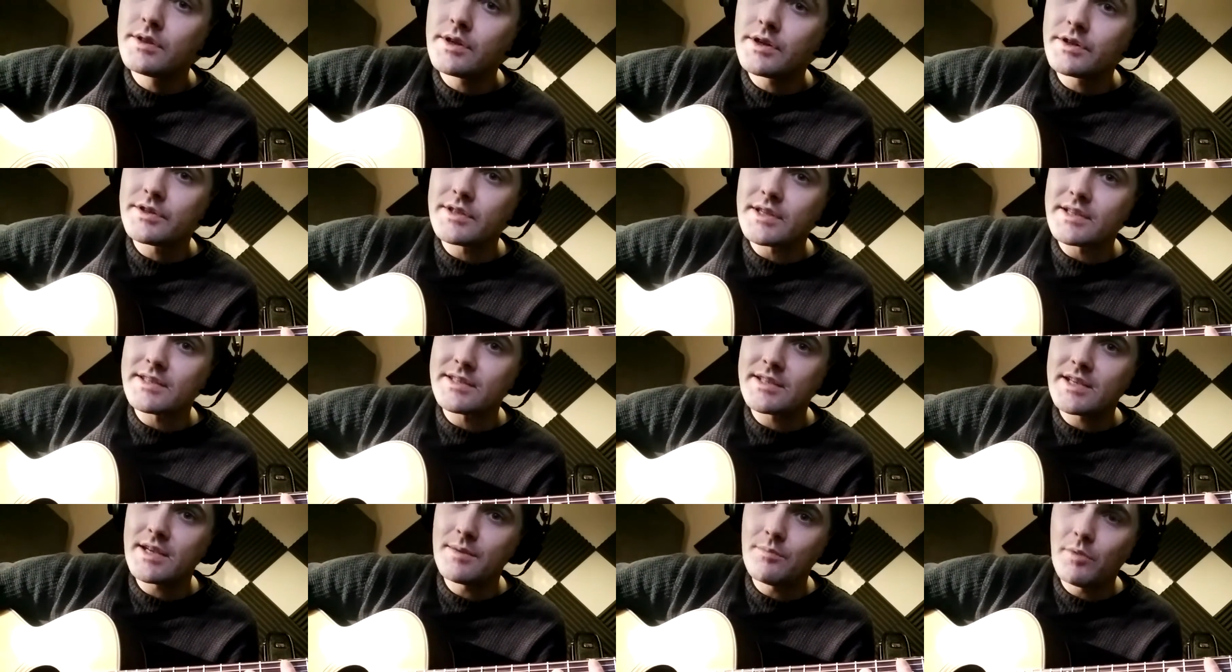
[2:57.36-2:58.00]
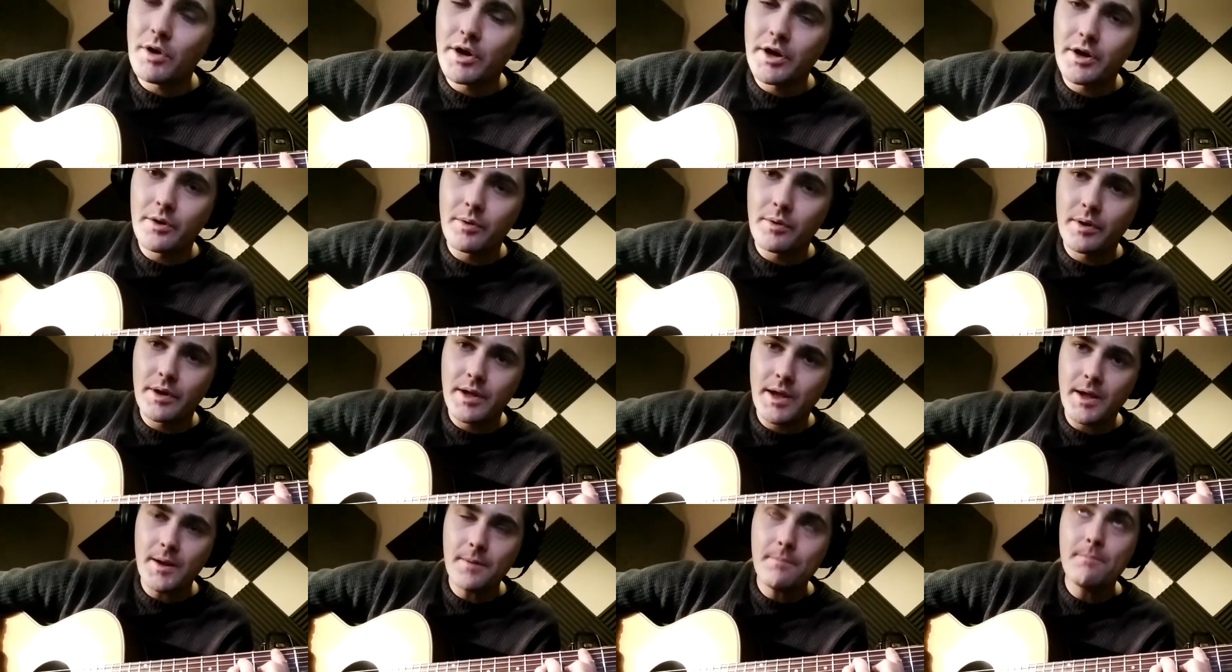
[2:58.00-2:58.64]
There's that C minor
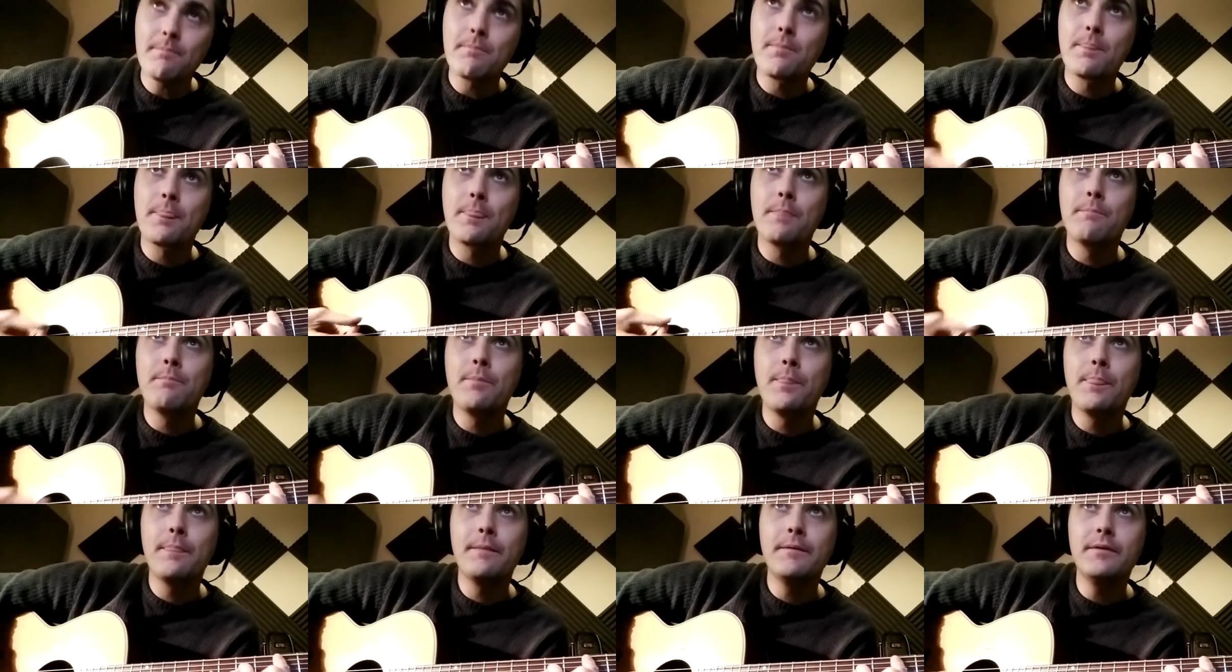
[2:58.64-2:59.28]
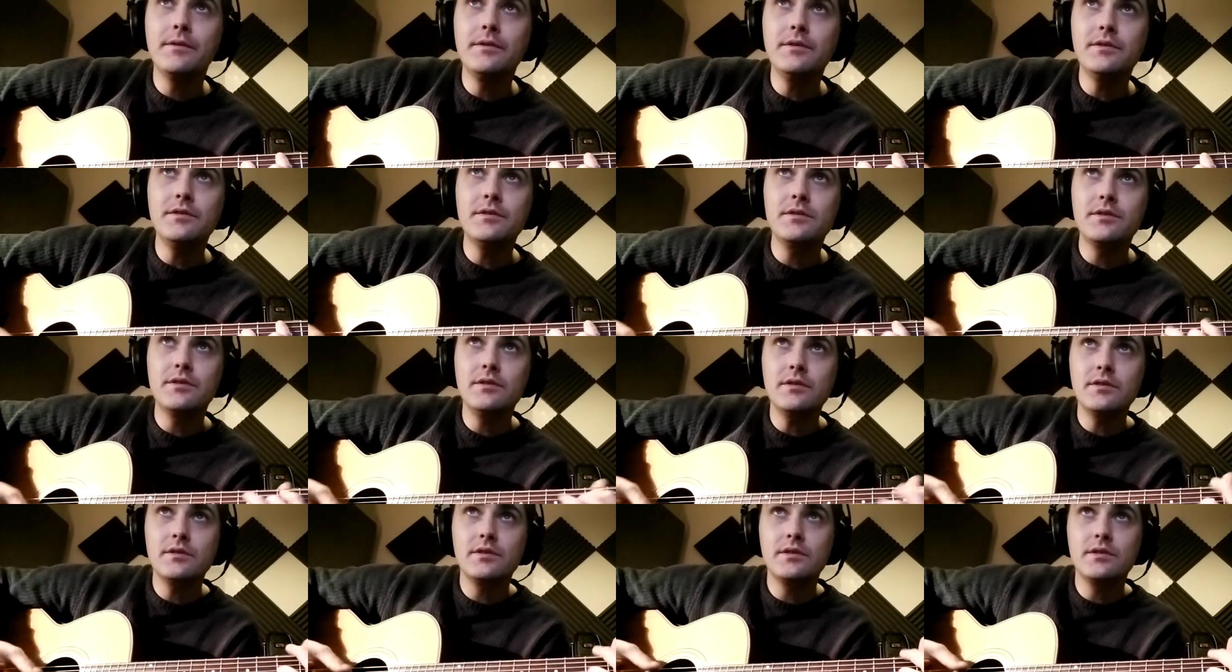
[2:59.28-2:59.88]
again. It's to